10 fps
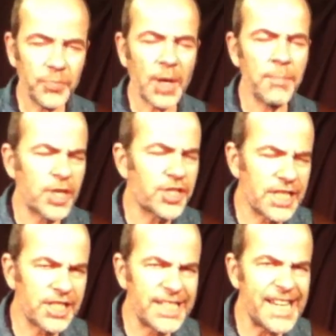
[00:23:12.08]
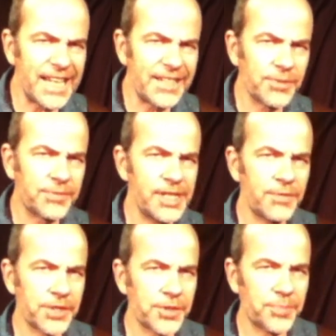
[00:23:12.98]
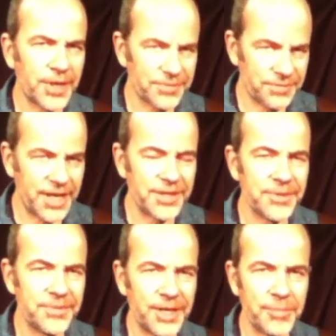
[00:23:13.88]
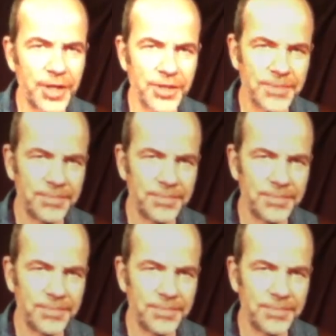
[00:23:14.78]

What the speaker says: But this is the end of the official part. Thank you very much.